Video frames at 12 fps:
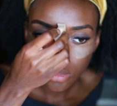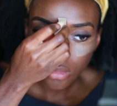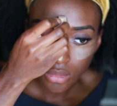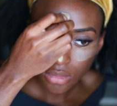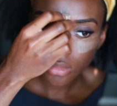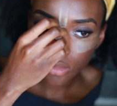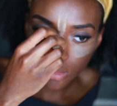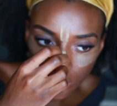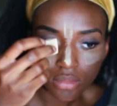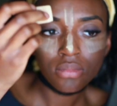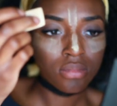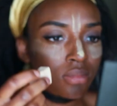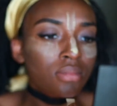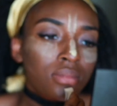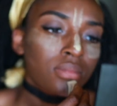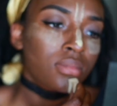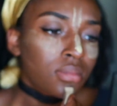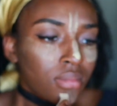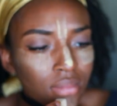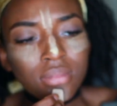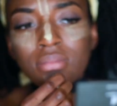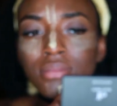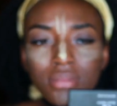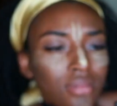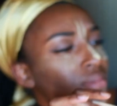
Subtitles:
that I've contoured basically.